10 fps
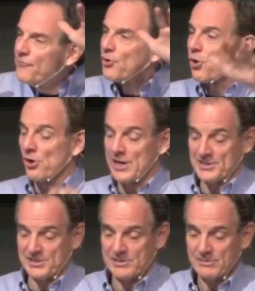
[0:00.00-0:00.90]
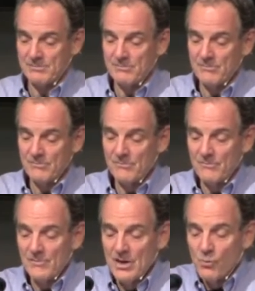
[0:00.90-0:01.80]
furious
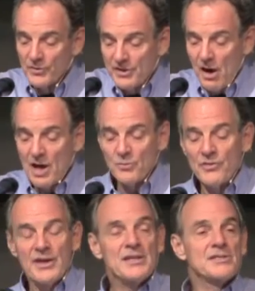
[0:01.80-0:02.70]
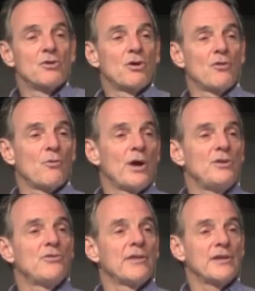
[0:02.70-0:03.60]
with God when things don't go the way
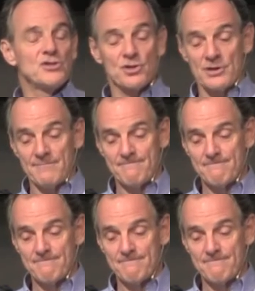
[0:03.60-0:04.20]
you think they should.